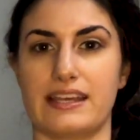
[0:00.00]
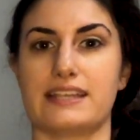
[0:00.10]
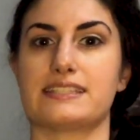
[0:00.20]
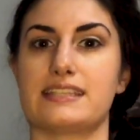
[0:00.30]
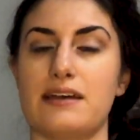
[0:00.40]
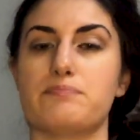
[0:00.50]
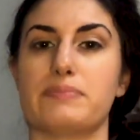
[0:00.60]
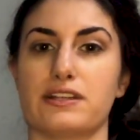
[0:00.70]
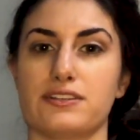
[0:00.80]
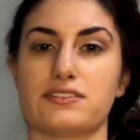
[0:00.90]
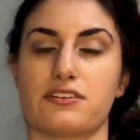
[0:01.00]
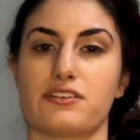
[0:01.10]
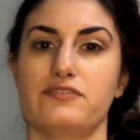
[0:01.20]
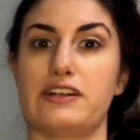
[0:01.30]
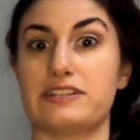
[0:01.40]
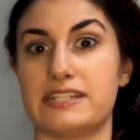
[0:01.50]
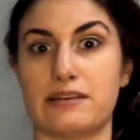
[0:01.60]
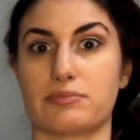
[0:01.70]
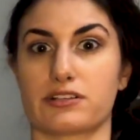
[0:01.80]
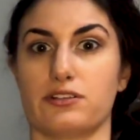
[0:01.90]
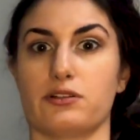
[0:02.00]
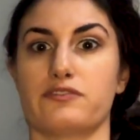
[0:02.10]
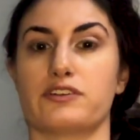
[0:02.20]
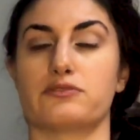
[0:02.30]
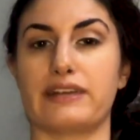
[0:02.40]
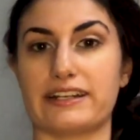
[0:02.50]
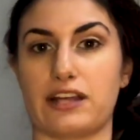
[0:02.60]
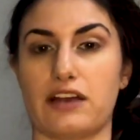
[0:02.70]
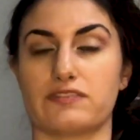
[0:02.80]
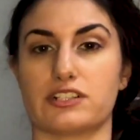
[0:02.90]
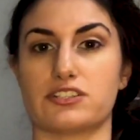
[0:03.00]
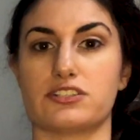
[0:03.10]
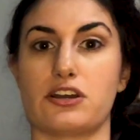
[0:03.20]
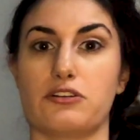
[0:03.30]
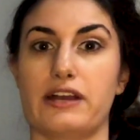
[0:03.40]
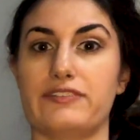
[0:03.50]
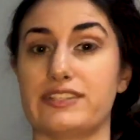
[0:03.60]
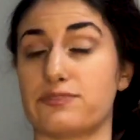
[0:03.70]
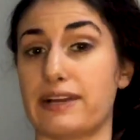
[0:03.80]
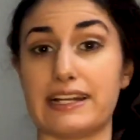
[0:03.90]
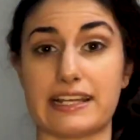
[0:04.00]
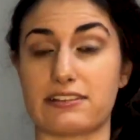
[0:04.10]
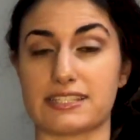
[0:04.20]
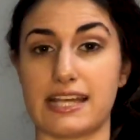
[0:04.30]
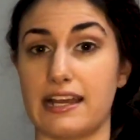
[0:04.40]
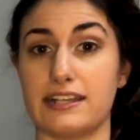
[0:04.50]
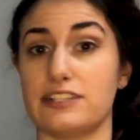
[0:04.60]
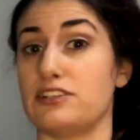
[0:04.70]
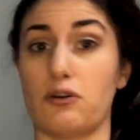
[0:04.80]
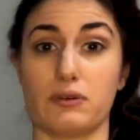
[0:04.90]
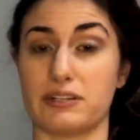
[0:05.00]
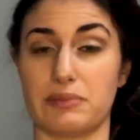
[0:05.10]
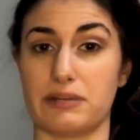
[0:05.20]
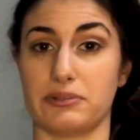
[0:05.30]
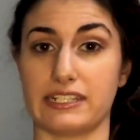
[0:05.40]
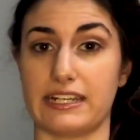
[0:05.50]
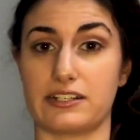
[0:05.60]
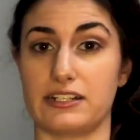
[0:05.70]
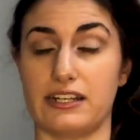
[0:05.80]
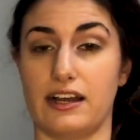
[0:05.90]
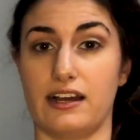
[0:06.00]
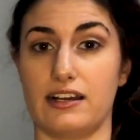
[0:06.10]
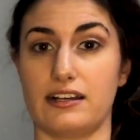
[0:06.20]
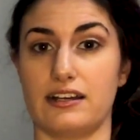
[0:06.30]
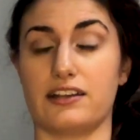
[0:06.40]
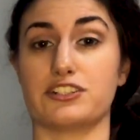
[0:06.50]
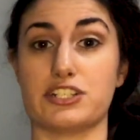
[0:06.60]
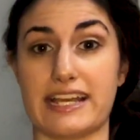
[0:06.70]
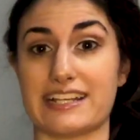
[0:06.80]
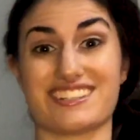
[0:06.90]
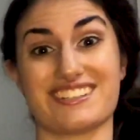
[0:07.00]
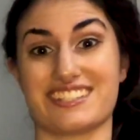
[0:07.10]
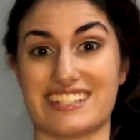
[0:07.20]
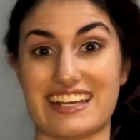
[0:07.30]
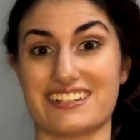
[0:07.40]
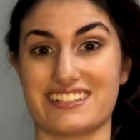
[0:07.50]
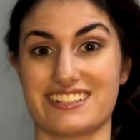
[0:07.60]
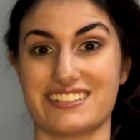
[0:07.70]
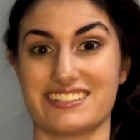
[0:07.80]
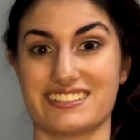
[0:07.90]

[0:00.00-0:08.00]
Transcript: Set builds are very typical for rain cover, so if it's raining outside, you don't want to be able to hear it uh, on your takes on stage.